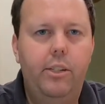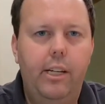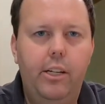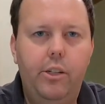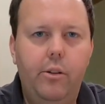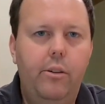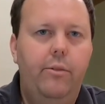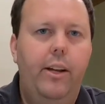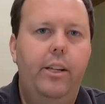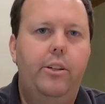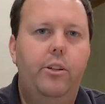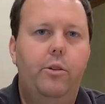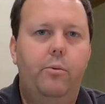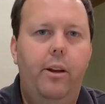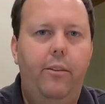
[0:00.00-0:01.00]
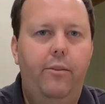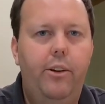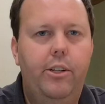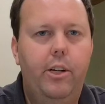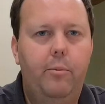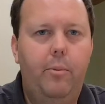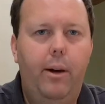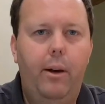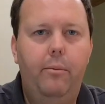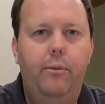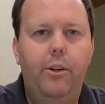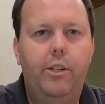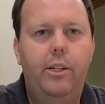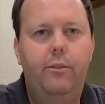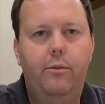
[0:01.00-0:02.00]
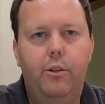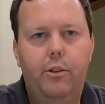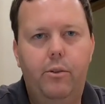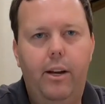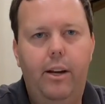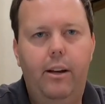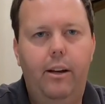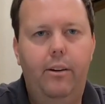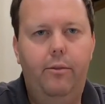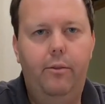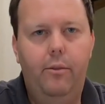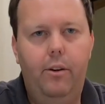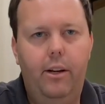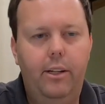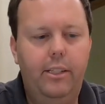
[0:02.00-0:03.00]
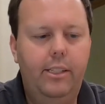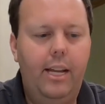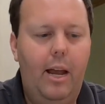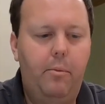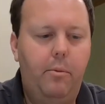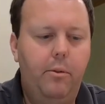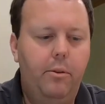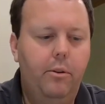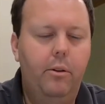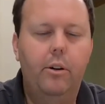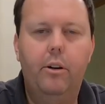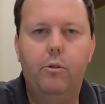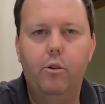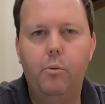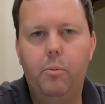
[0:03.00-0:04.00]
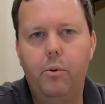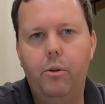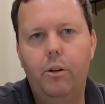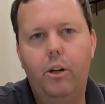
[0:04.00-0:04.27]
inshore adventures, red fishing, bottom fishing for trout, for snapper, grouper,